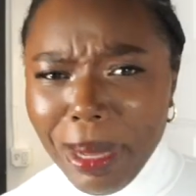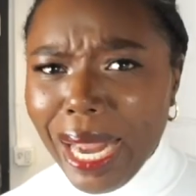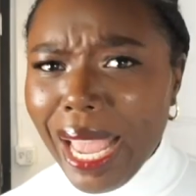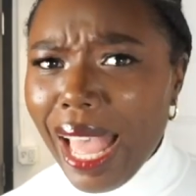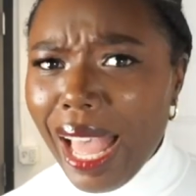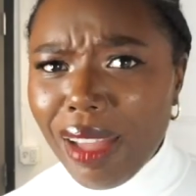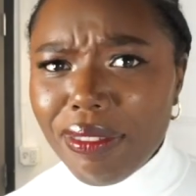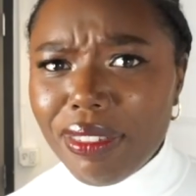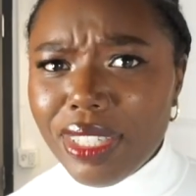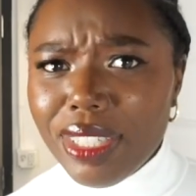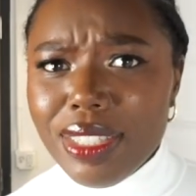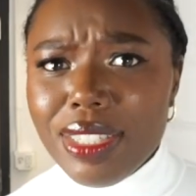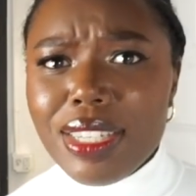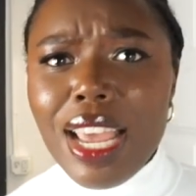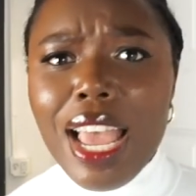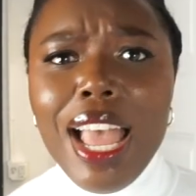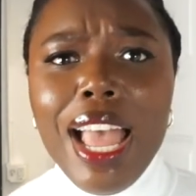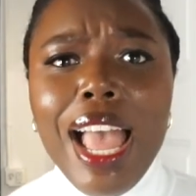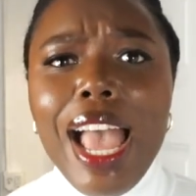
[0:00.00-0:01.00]
but I haven't.
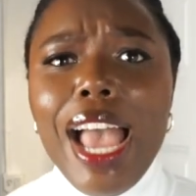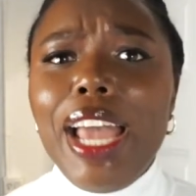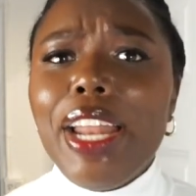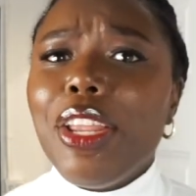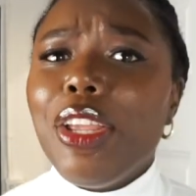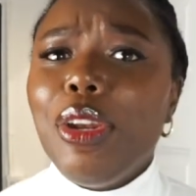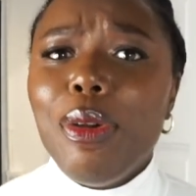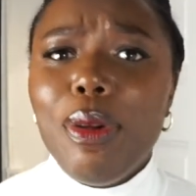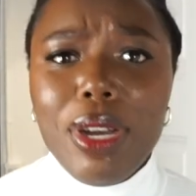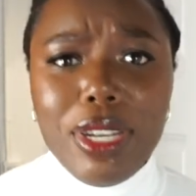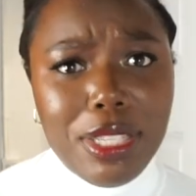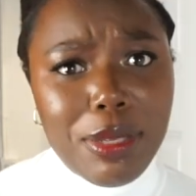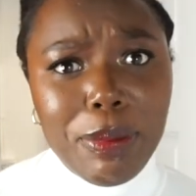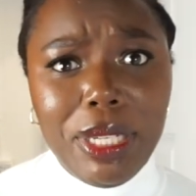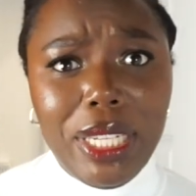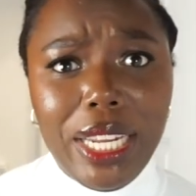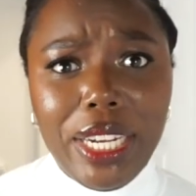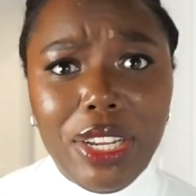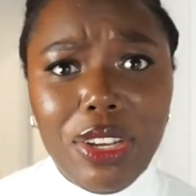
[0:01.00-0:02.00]
And you know, us
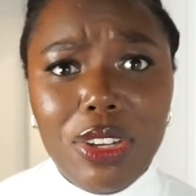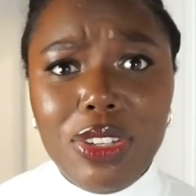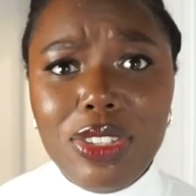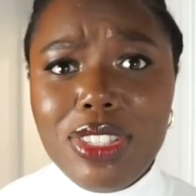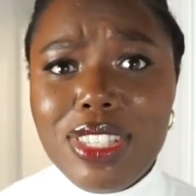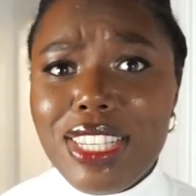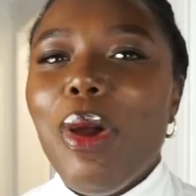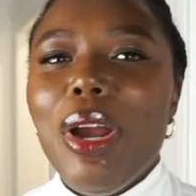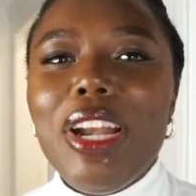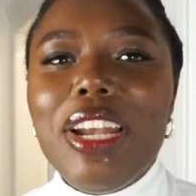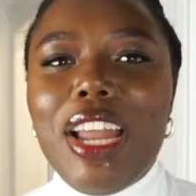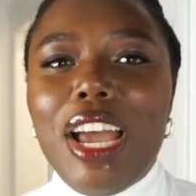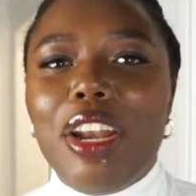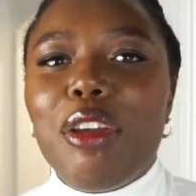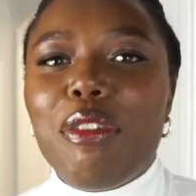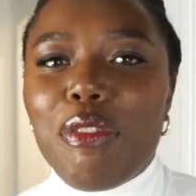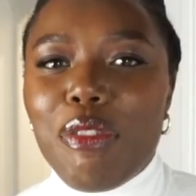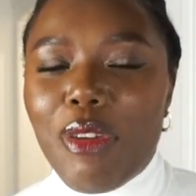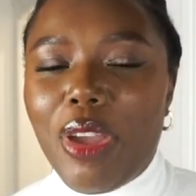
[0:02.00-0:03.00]
millennials, we're
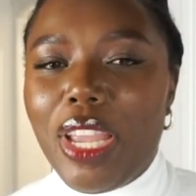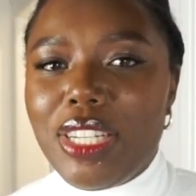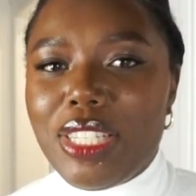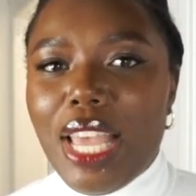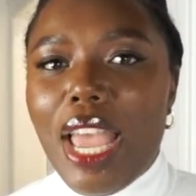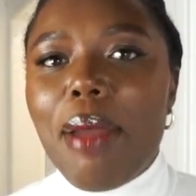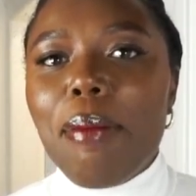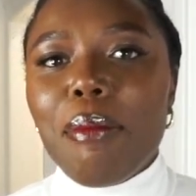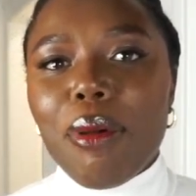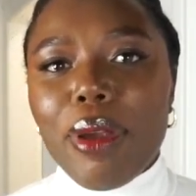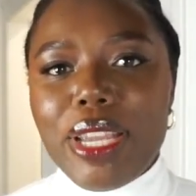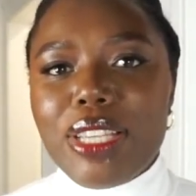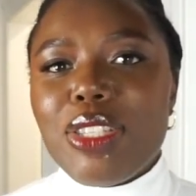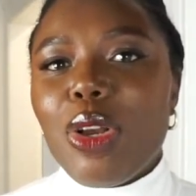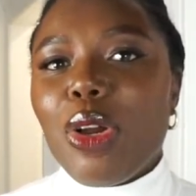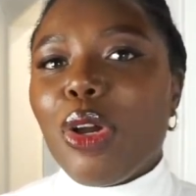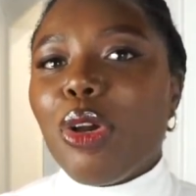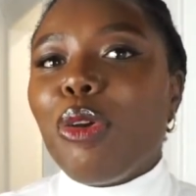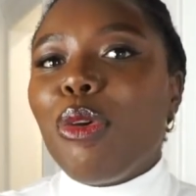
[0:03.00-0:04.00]
not afraid to embrace
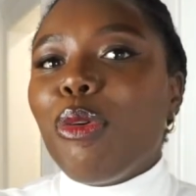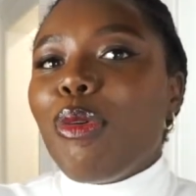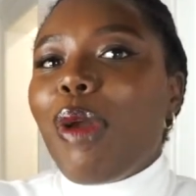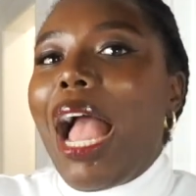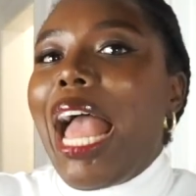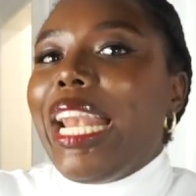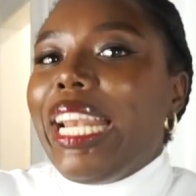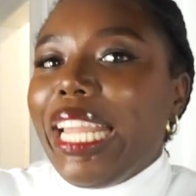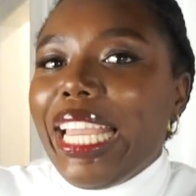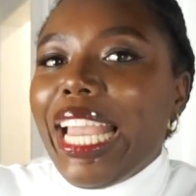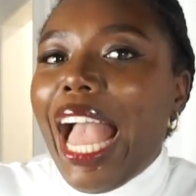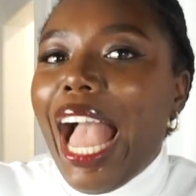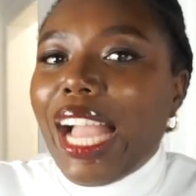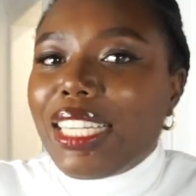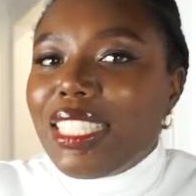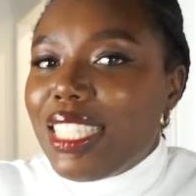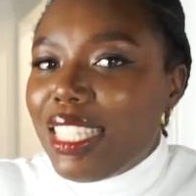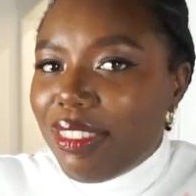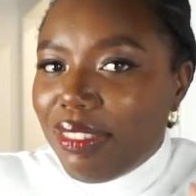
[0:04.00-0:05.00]
our granny
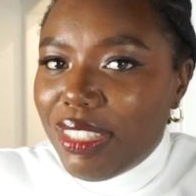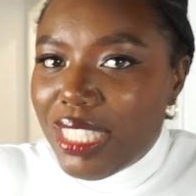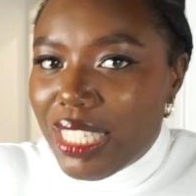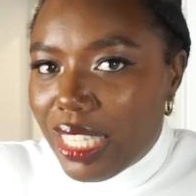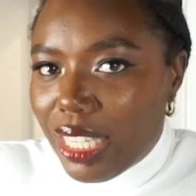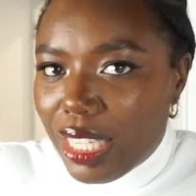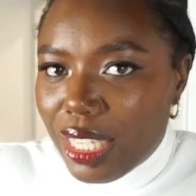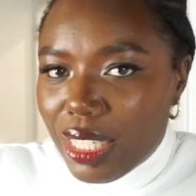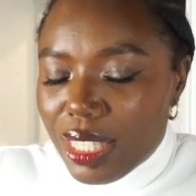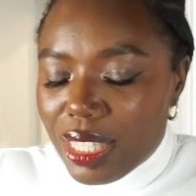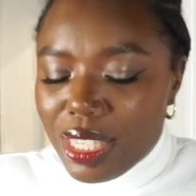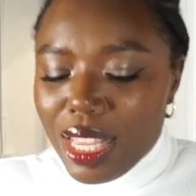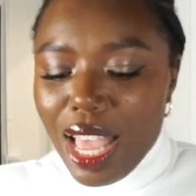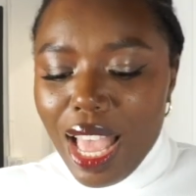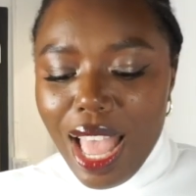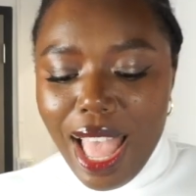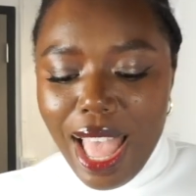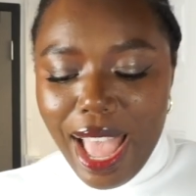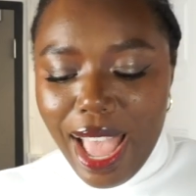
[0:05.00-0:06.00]
activities.
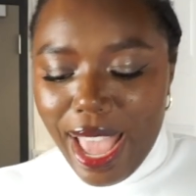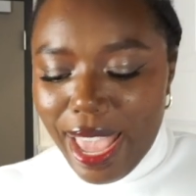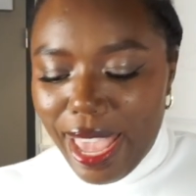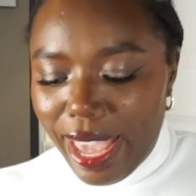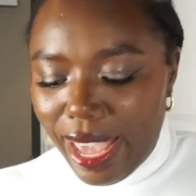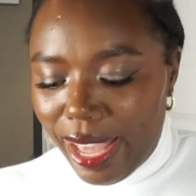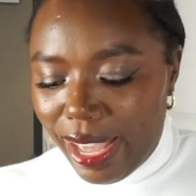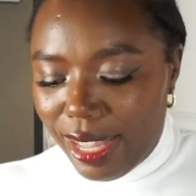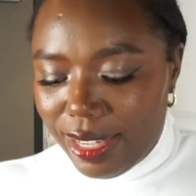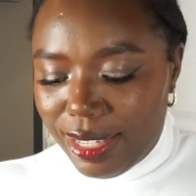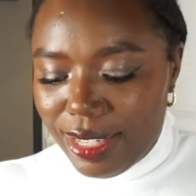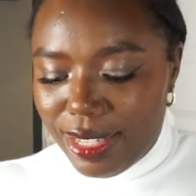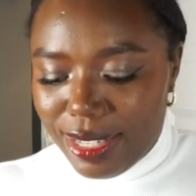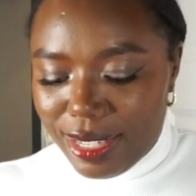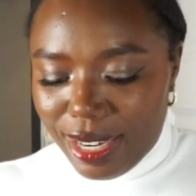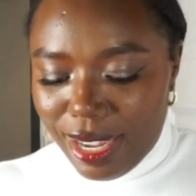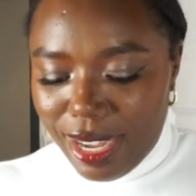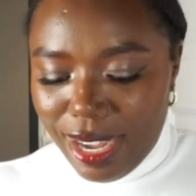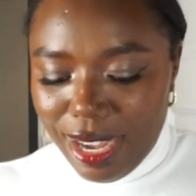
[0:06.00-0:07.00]
And
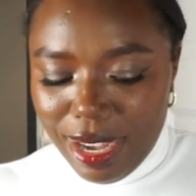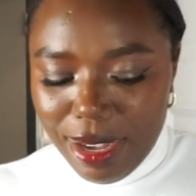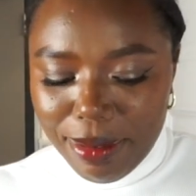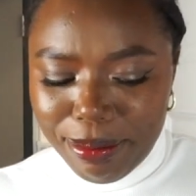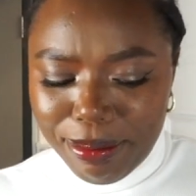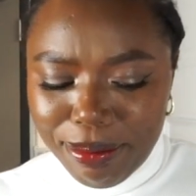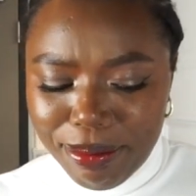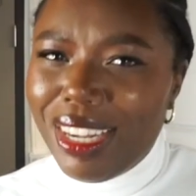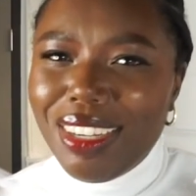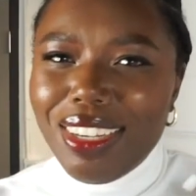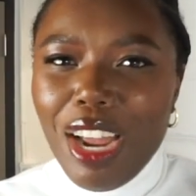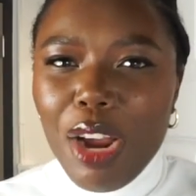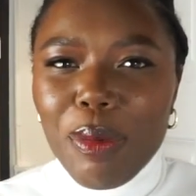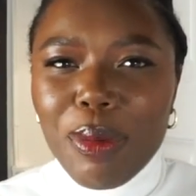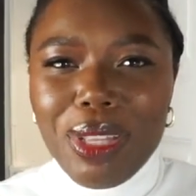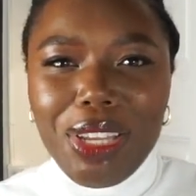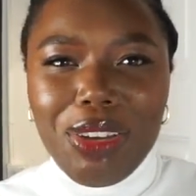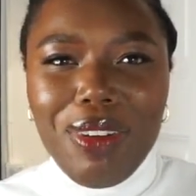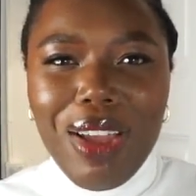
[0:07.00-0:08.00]
um, they're not
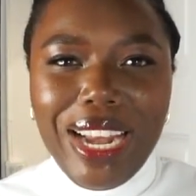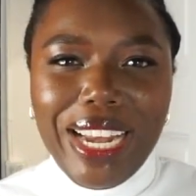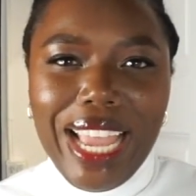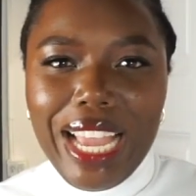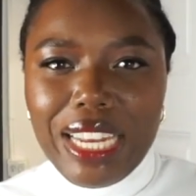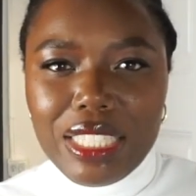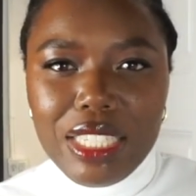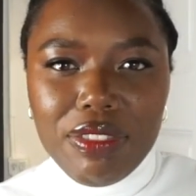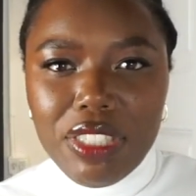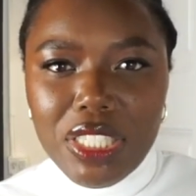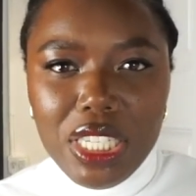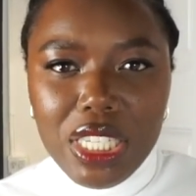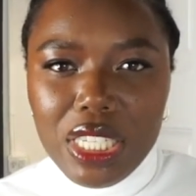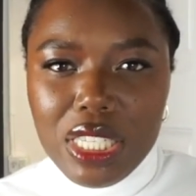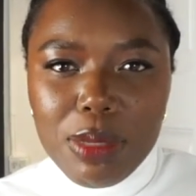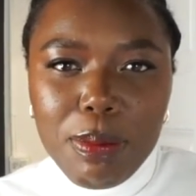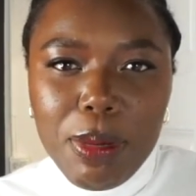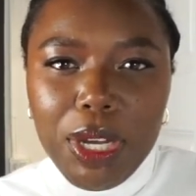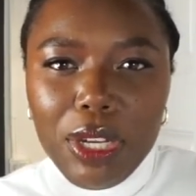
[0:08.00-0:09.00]
really granny
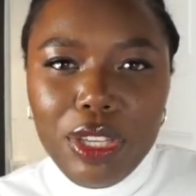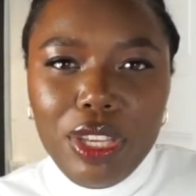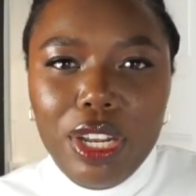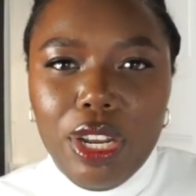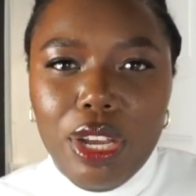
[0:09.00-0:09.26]
activities, but you